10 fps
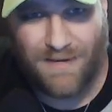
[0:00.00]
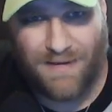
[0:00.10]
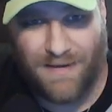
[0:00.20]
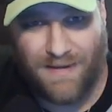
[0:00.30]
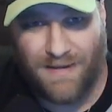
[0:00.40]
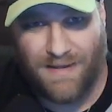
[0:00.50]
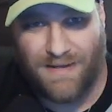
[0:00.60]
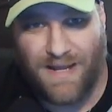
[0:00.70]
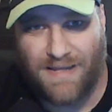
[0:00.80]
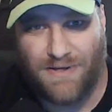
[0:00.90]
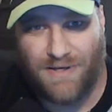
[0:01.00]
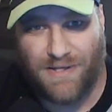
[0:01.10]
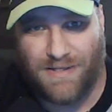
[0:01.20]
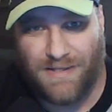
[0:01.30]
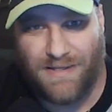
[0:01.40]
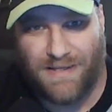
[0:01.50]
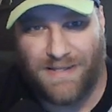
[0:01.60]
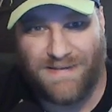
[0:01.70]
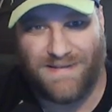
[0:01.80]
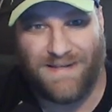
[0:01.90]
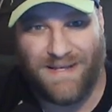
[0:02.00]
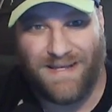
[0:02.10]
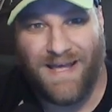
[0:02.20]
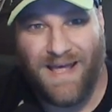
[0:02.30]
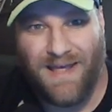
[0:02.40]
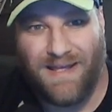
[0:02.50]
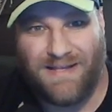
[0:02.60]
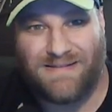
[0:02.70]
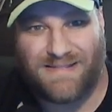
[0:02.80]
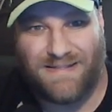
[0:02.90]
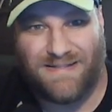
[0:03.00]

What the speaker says: It ain't good. He's